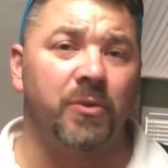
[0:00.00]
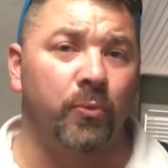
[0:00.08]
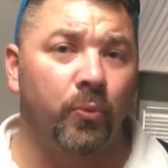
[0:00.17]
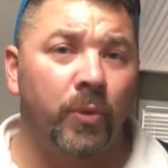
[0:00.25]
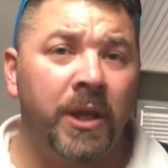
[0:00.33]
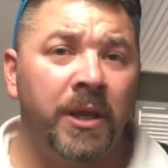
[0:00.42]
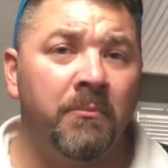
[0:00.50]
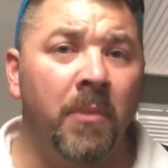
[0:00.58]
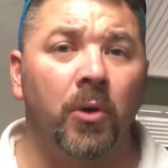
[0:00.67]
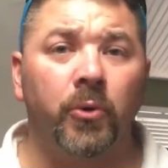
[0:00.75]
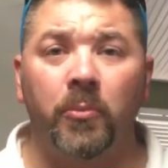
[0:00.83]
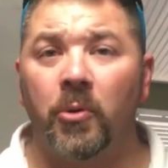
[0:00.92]
it's a
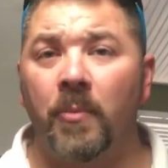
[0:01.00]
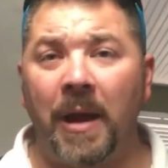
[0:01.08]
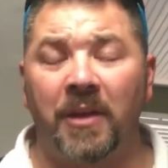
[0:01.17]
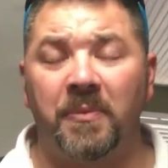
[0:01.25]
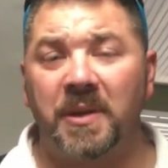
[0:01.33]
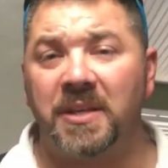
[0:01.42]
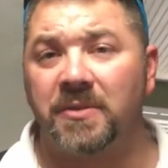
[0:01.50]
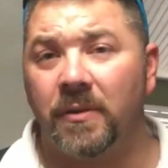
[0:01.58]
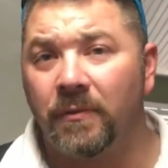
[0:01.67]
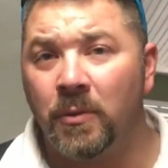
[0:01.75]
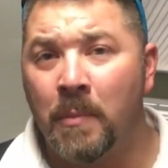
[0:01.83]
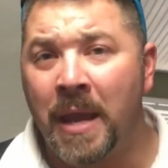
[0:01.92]
remoldable mouthpiece. So
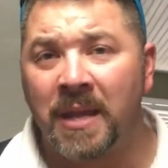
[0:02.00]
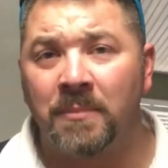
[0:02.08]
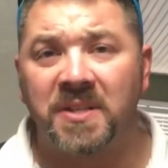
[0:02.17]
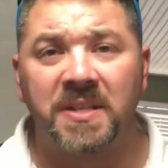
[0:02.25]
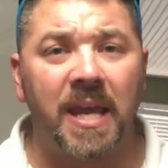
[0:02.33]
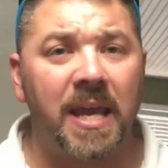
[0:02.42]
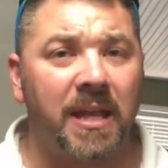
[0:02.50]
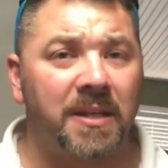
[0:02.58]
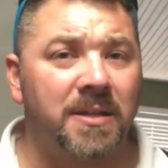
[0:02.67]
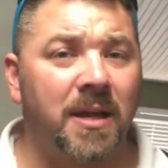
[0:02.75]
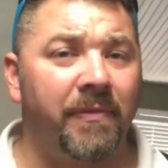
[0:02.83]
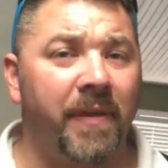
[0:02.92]
if you make a mistake,
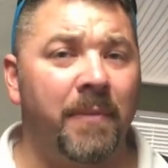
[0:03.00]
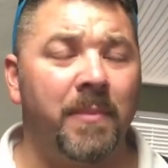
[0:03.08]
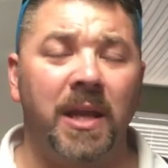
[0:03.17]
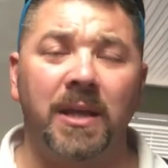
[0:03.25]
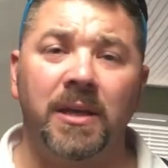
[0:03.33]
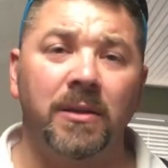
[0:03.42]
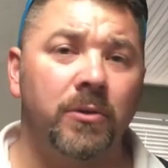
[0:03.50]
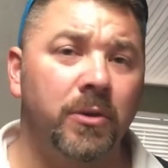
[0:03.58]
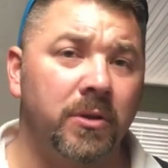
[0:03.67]
it's not that big a deal.